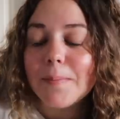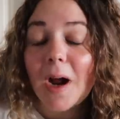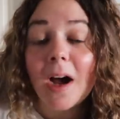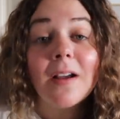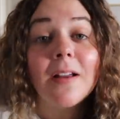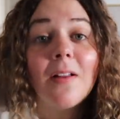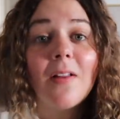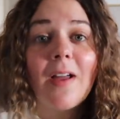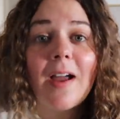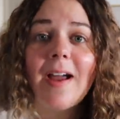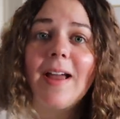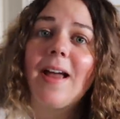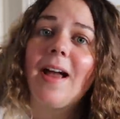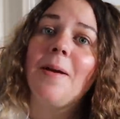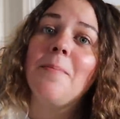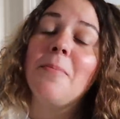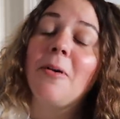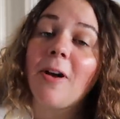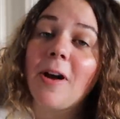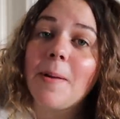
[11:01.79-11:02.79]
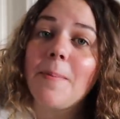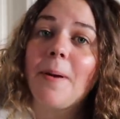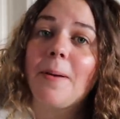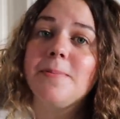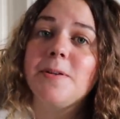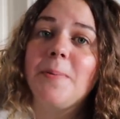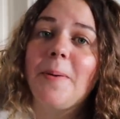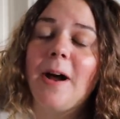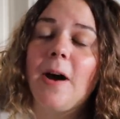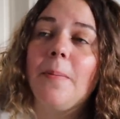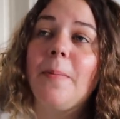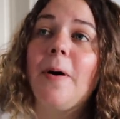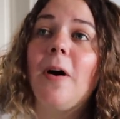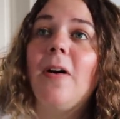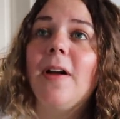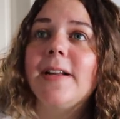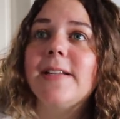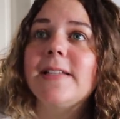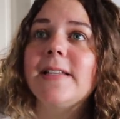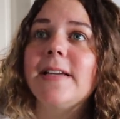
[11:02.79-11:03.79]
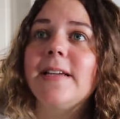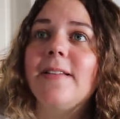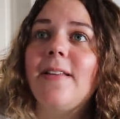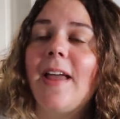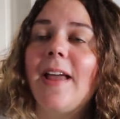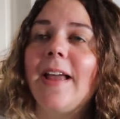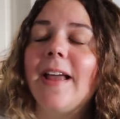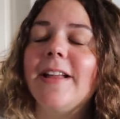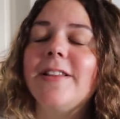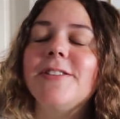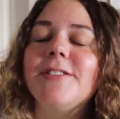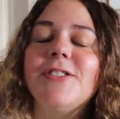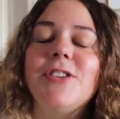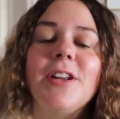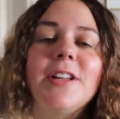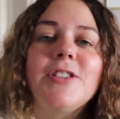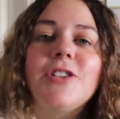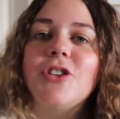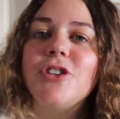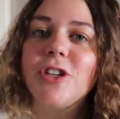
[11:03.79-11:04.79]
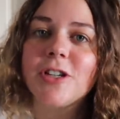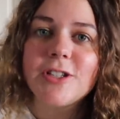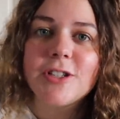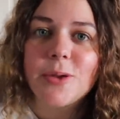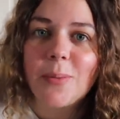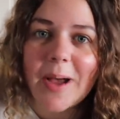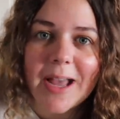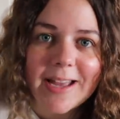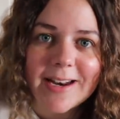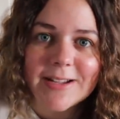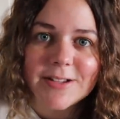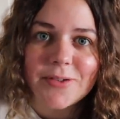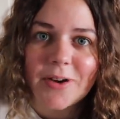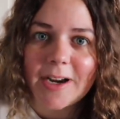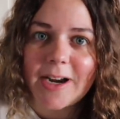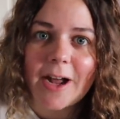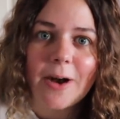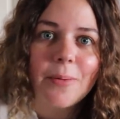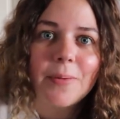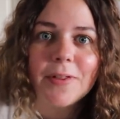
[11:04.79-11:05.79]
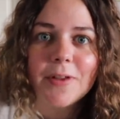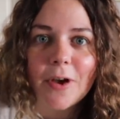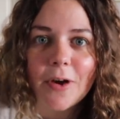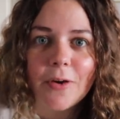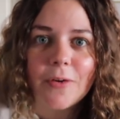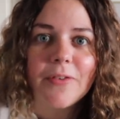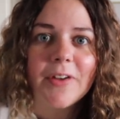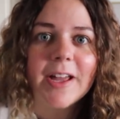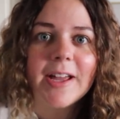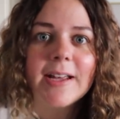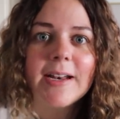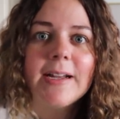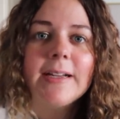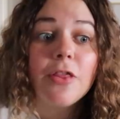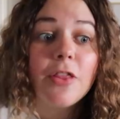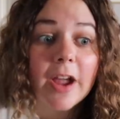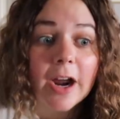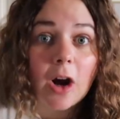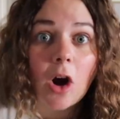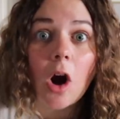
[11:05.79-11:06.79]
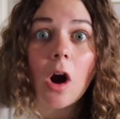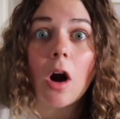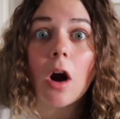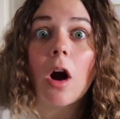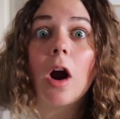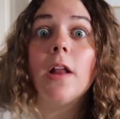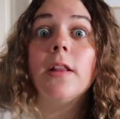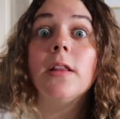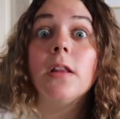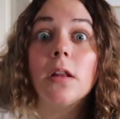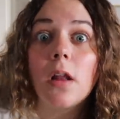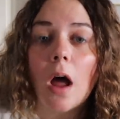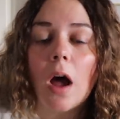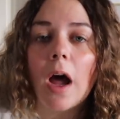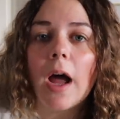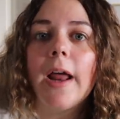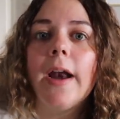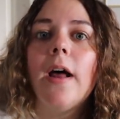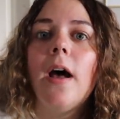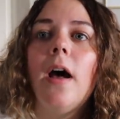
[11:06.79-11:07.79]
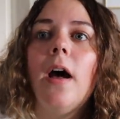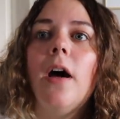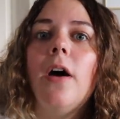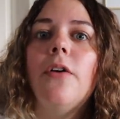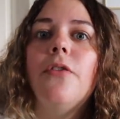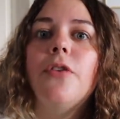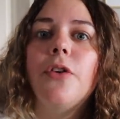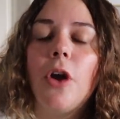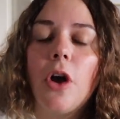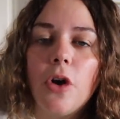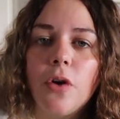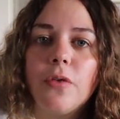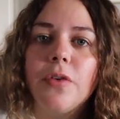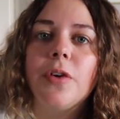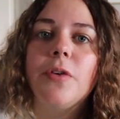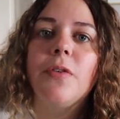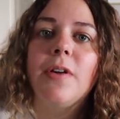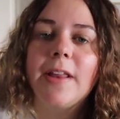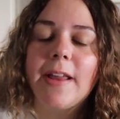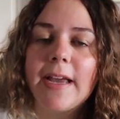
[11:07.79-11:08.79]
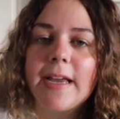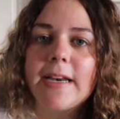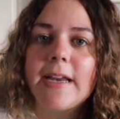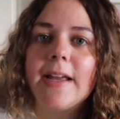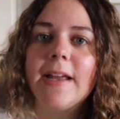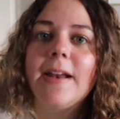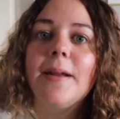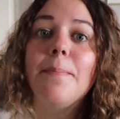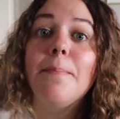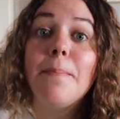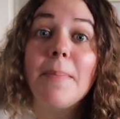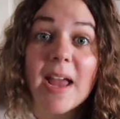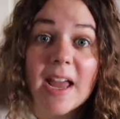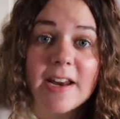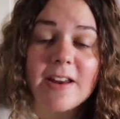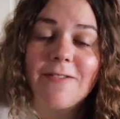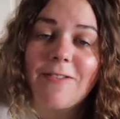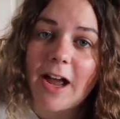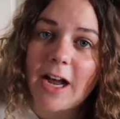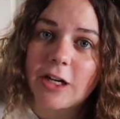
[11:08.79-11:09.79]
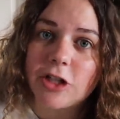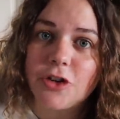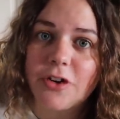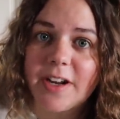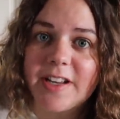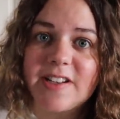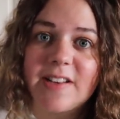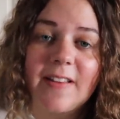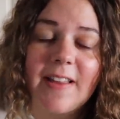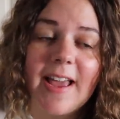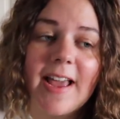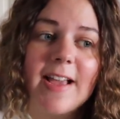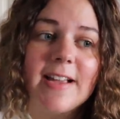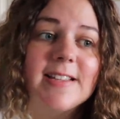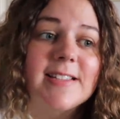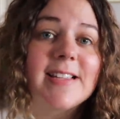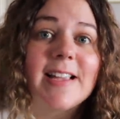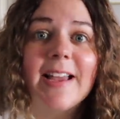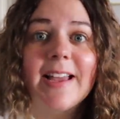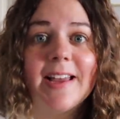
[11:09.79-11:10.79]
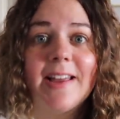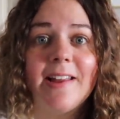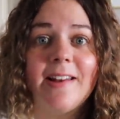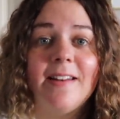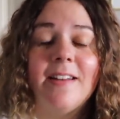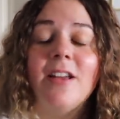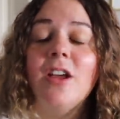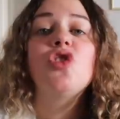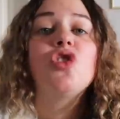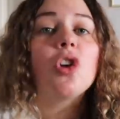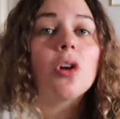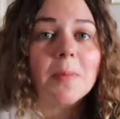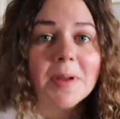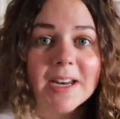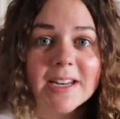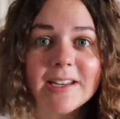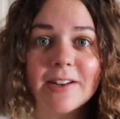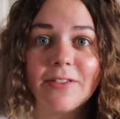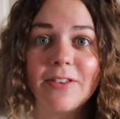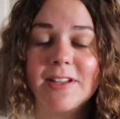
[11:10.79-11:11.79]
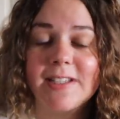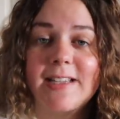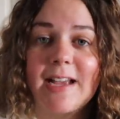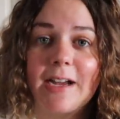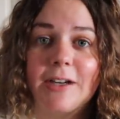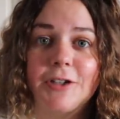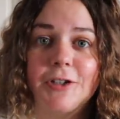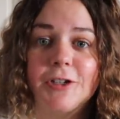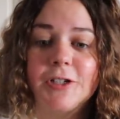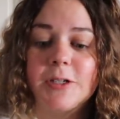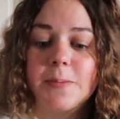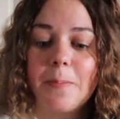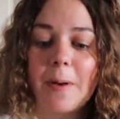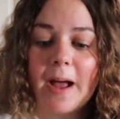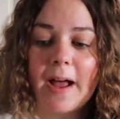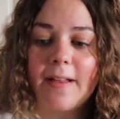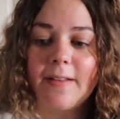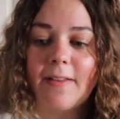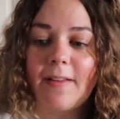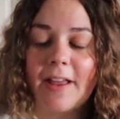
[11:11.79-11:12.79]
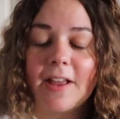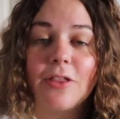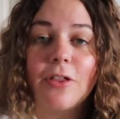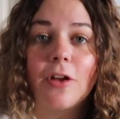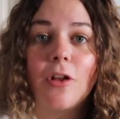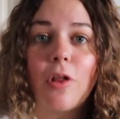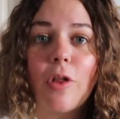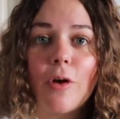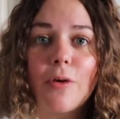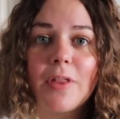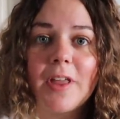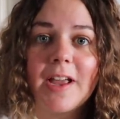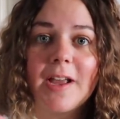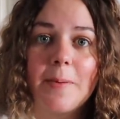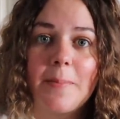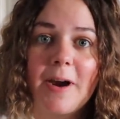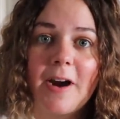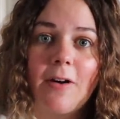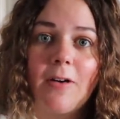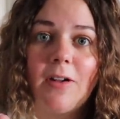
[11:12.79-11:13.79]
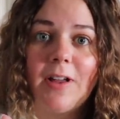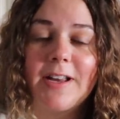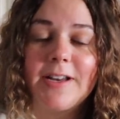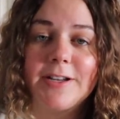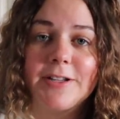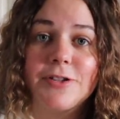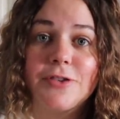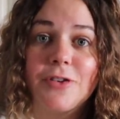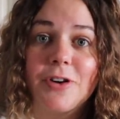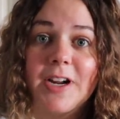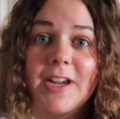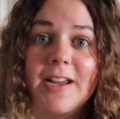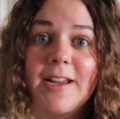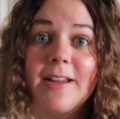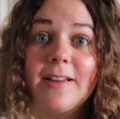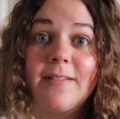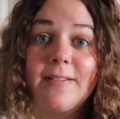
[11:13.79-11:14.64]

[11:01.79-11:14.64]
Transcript: not gonna lie, I'm pretty bummed about, but honestly, like it's it's just the way it is right now with COVID. There are a lot of COVID related manufacturing delays in so many different sectors, but like the clothing and apparel industry